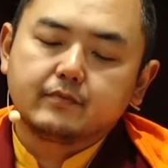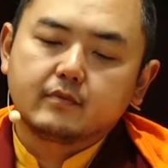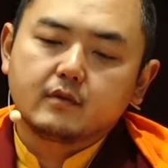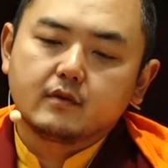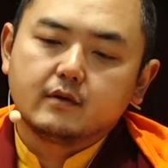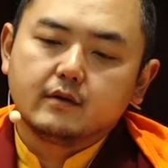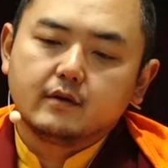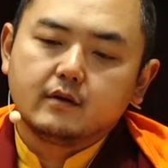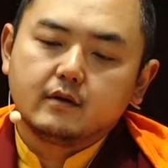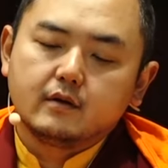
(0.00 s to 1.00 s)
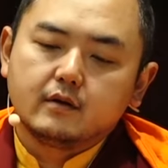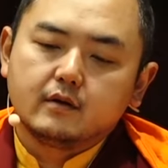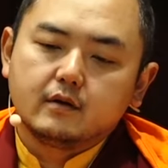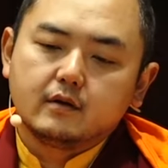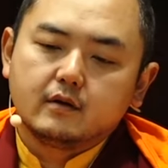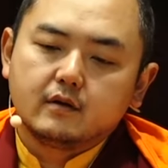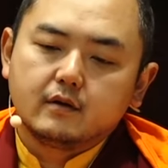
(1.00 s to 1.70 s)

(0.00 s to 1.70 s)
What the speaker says: [no speech]